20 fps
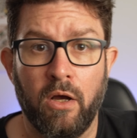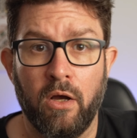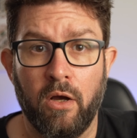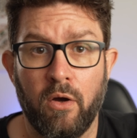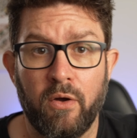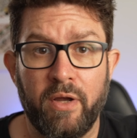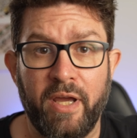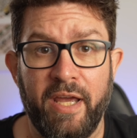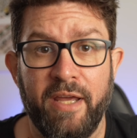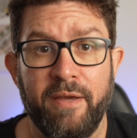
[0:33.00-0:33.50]

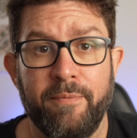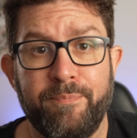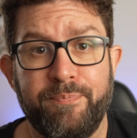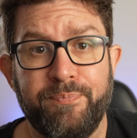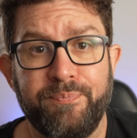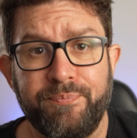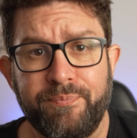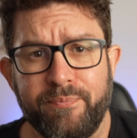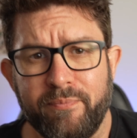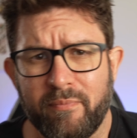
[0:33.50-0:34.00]
Okay,
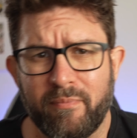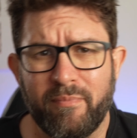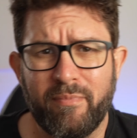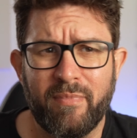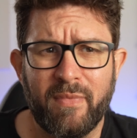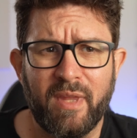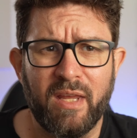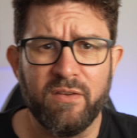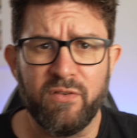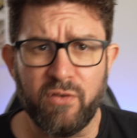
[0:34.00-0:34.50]

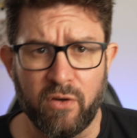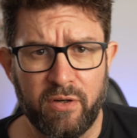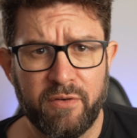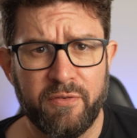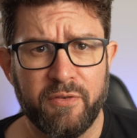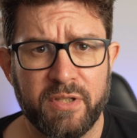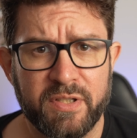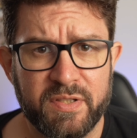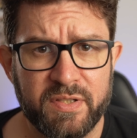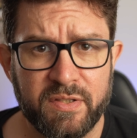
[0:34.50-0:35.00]
sorry
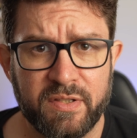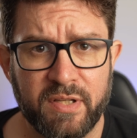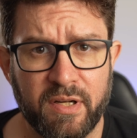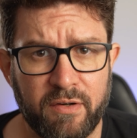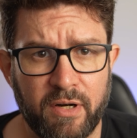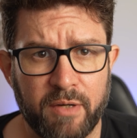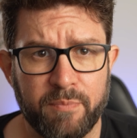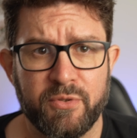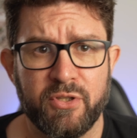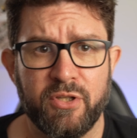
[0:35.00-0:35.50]
for this
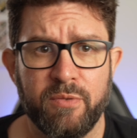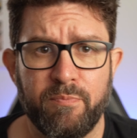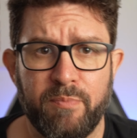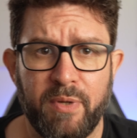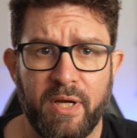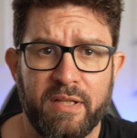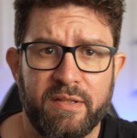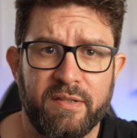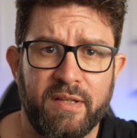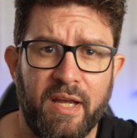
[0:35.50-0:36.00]
interruption,
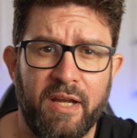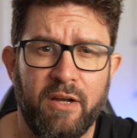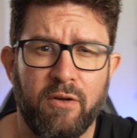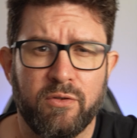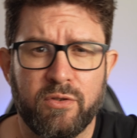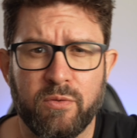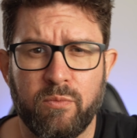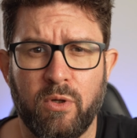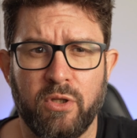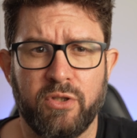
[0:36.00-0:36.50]
but I
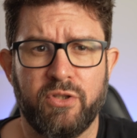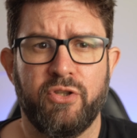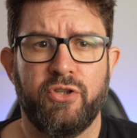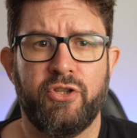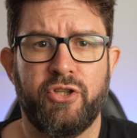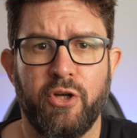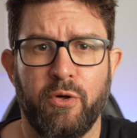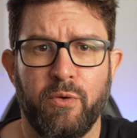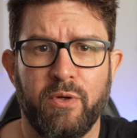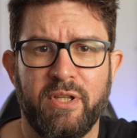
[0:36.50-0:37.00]
also want to
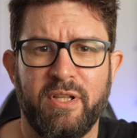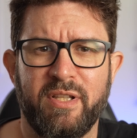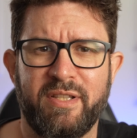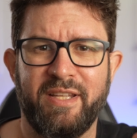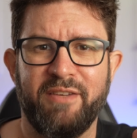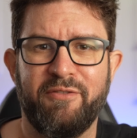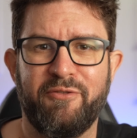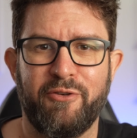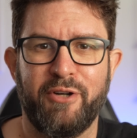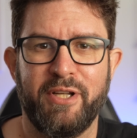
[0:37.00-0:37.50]
show you the
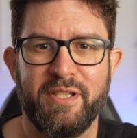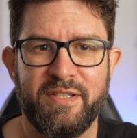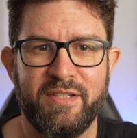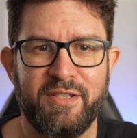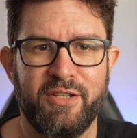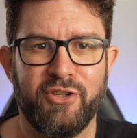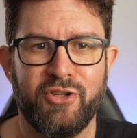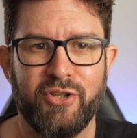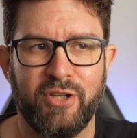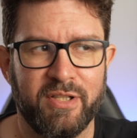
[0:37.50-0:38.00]
difference in
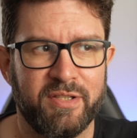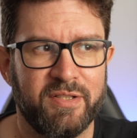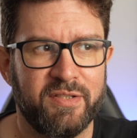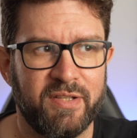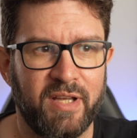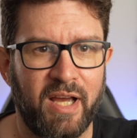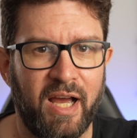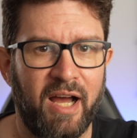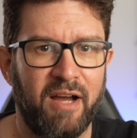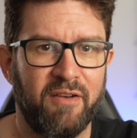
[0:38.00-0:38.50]
the
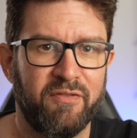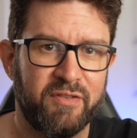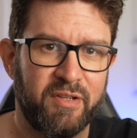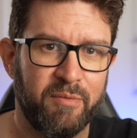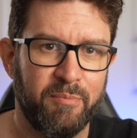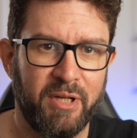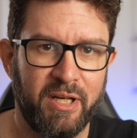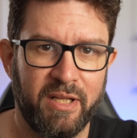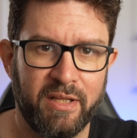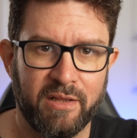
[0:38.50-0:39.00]
shots after
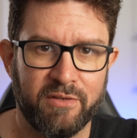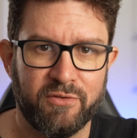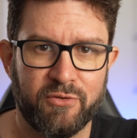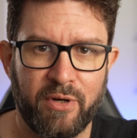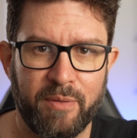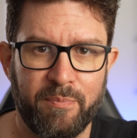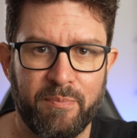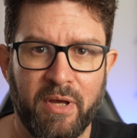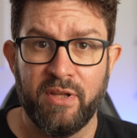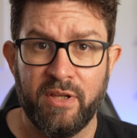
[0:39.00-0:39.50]
my little
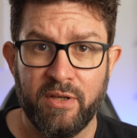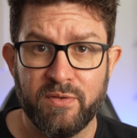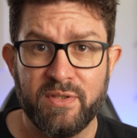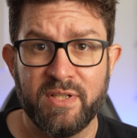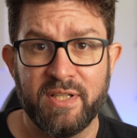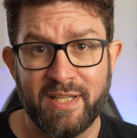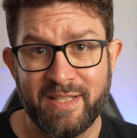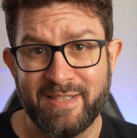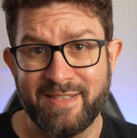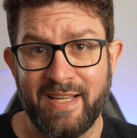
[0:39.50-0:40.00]
trip
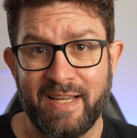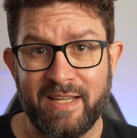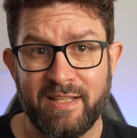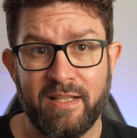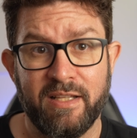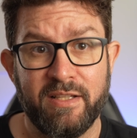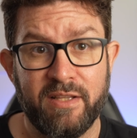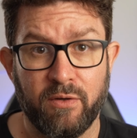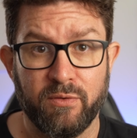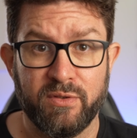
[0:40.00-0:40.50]
using
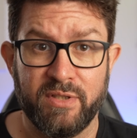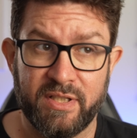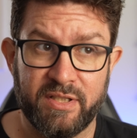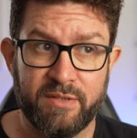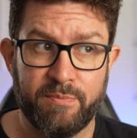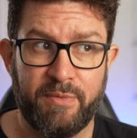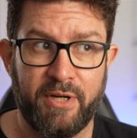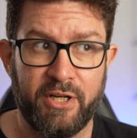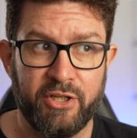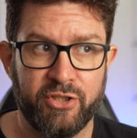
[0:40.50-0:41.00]
exactly those
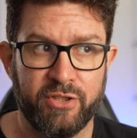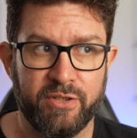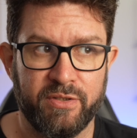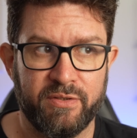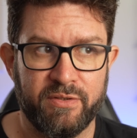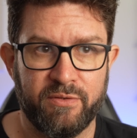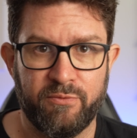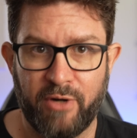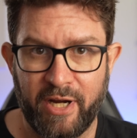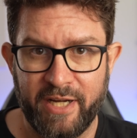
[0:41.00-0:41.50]

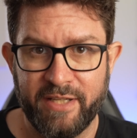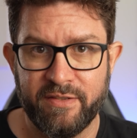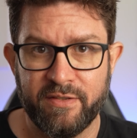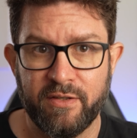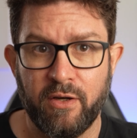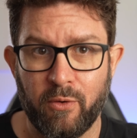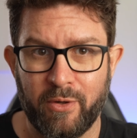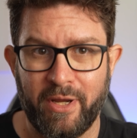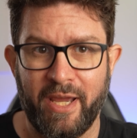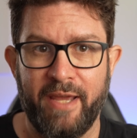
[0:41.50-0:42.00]
expressions, right?
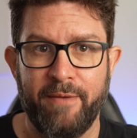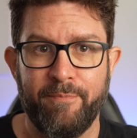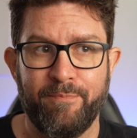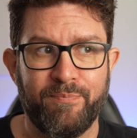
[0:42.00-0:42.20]
Okay,